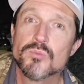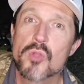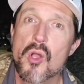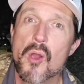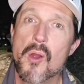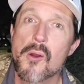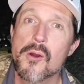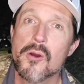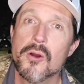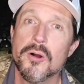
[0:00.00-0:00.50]

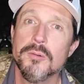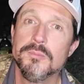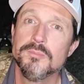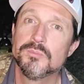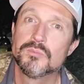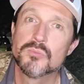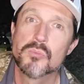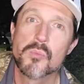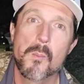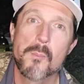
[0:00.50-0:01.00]
Oh,
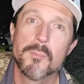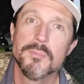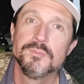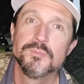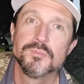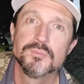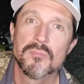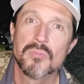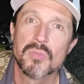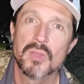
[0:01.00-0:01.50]

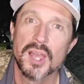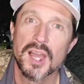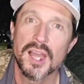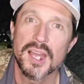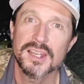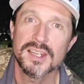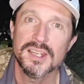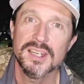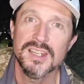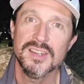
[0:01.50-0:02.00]
I
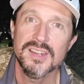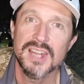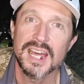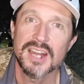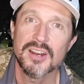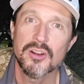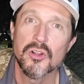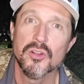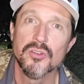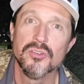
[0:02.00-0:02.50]
could eat
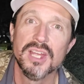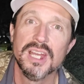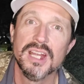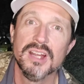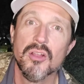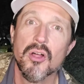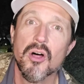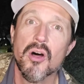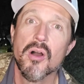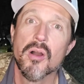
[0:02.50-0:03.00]
that all day
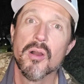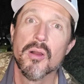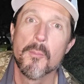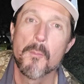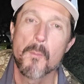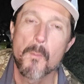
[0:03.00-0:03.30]
long.